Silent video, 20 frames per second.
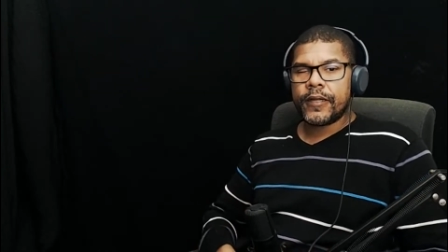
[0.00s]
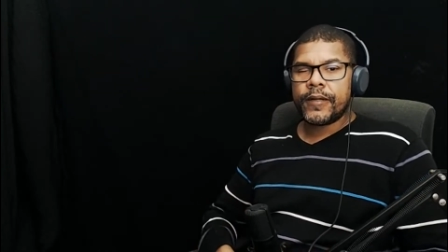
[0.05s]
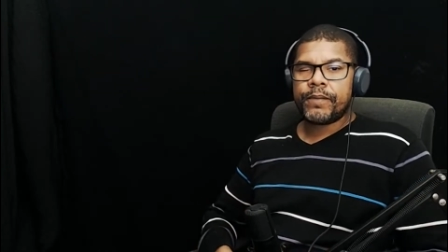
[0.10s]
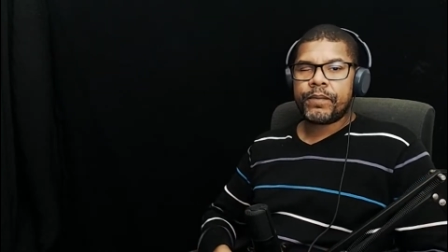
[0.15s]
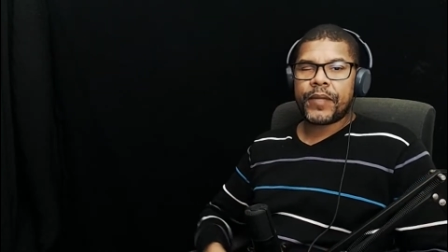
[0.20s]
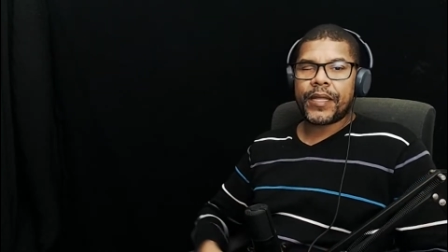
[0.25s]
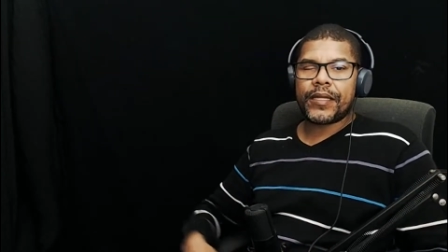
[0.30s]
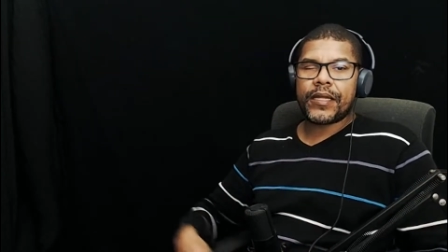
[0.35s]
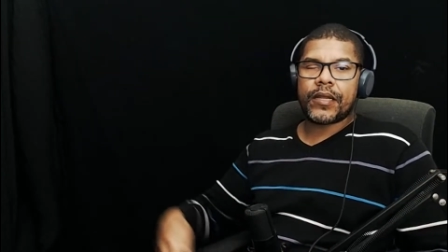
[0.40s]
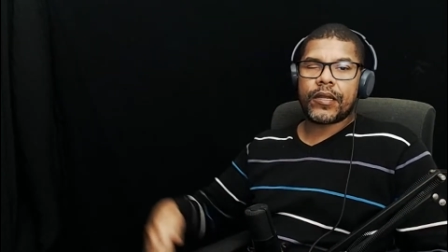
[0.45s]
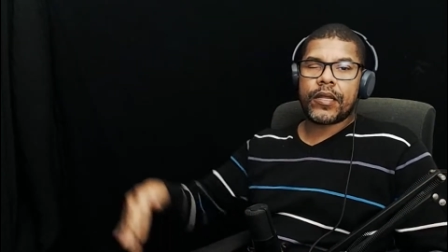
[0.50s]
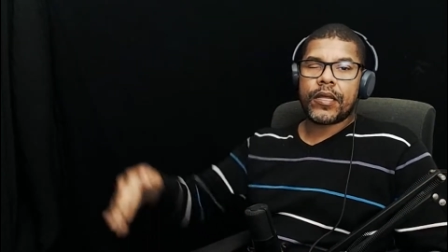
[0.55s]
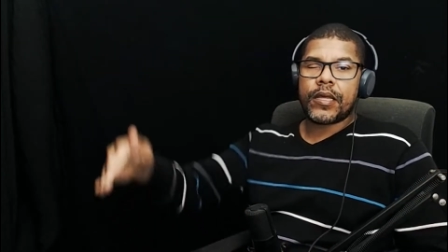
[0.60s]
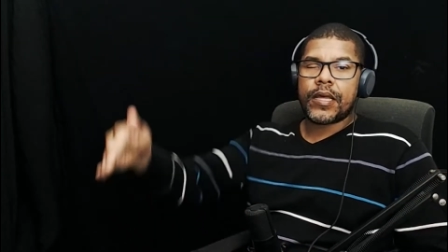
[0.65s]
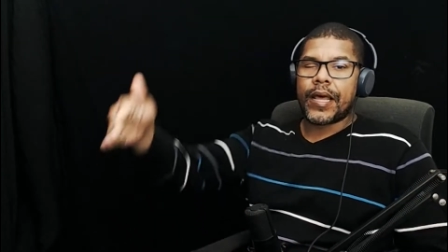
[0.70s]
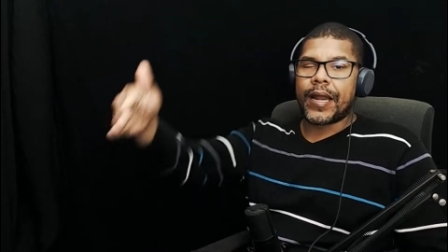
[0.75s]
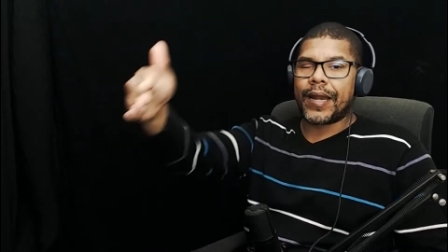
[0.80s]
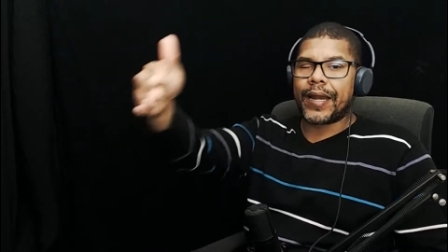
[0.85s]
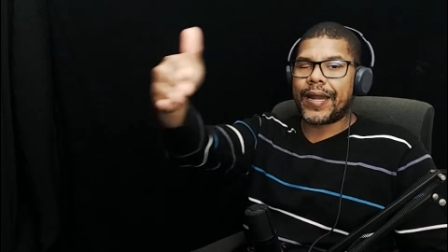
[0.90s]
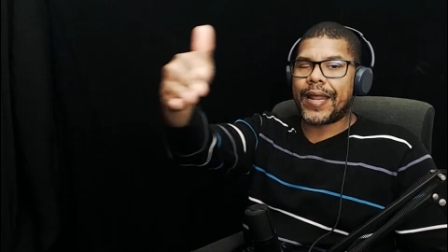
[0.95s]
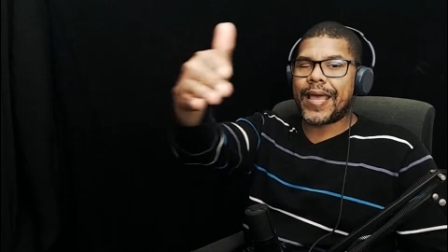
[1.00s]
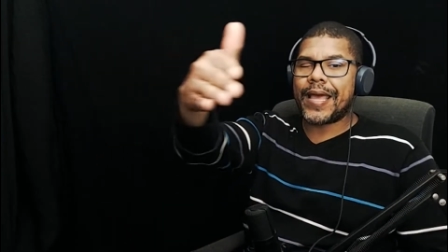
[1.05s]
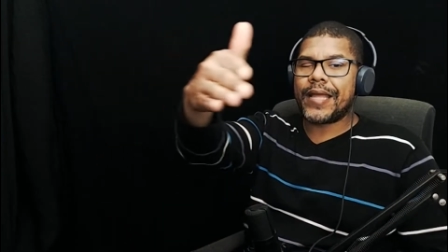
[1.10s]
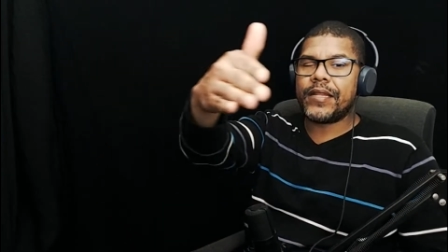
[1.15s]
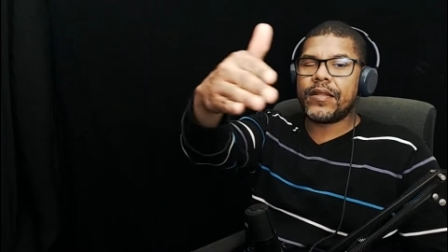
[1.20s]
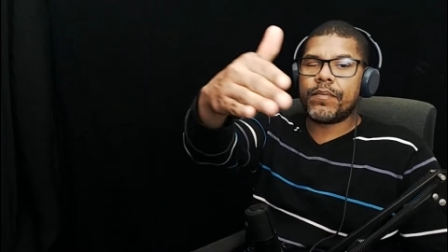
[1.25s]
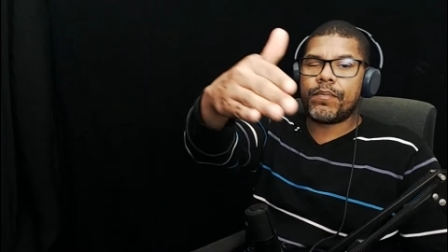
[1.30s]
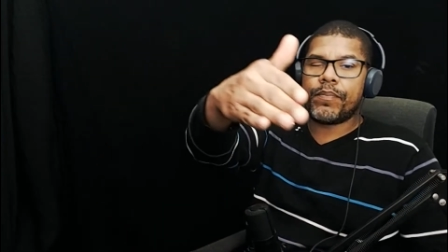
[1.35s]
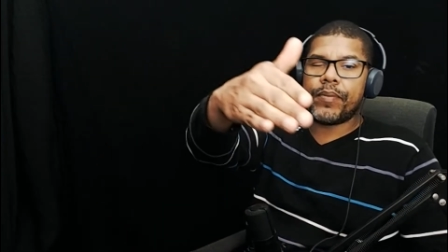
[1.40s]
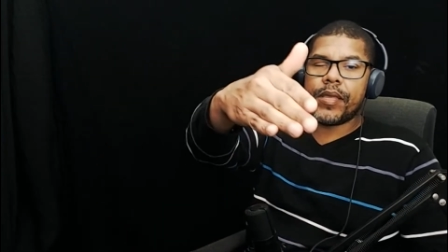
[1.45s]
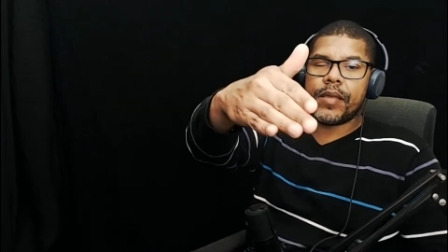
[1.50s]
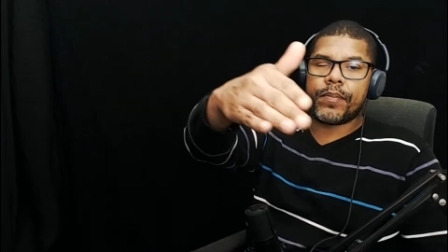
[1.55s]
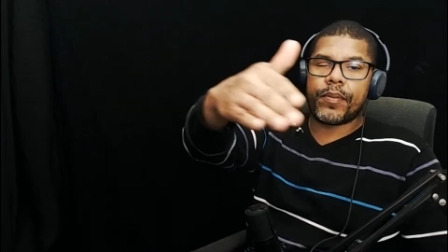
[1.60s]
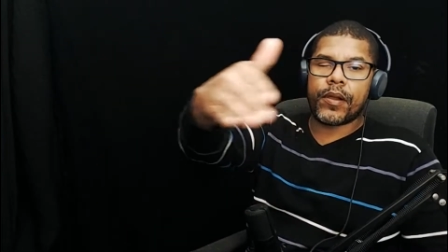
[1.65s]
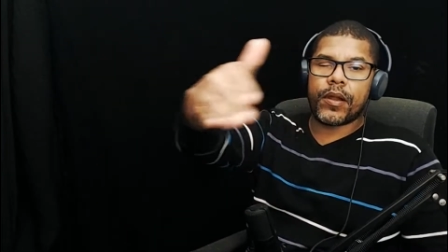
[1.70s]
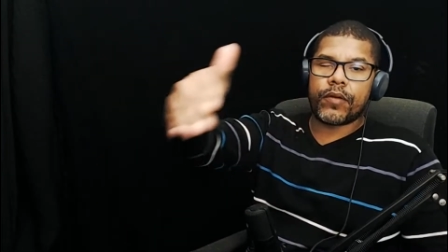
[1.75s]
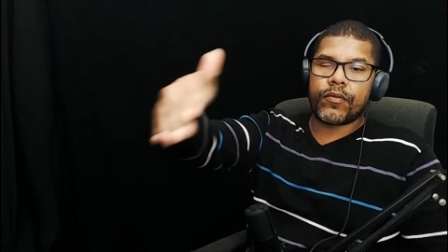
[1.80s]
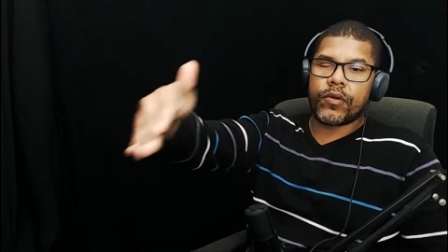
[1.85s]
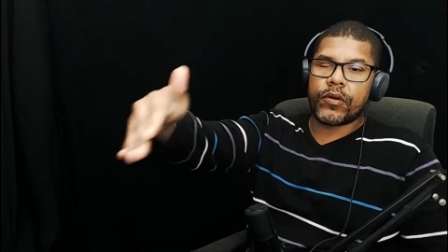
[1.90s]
And then random people around